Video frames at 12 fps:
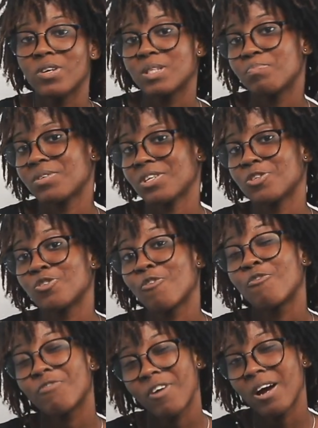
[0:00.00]
What's the percentage
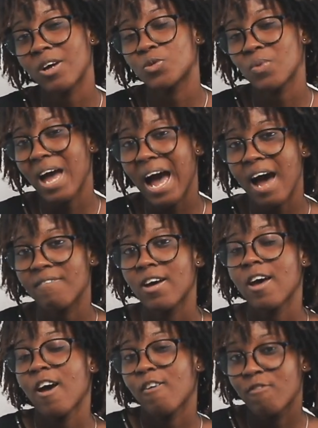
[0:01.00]
of referrals we have
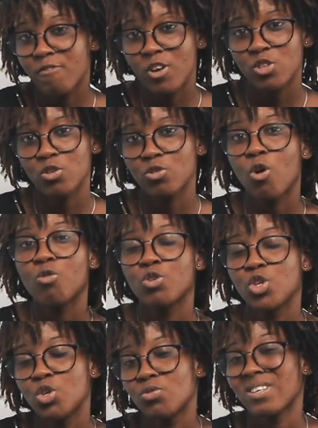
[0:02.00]
versus all
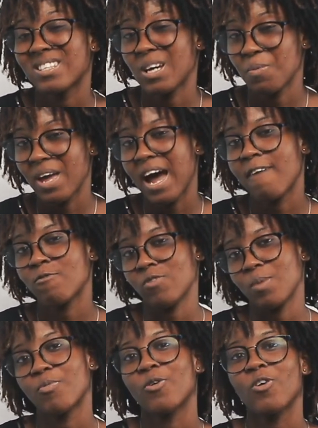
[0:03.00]
the users that we have
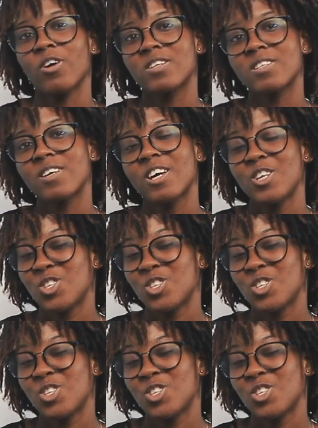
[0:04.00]
for our product?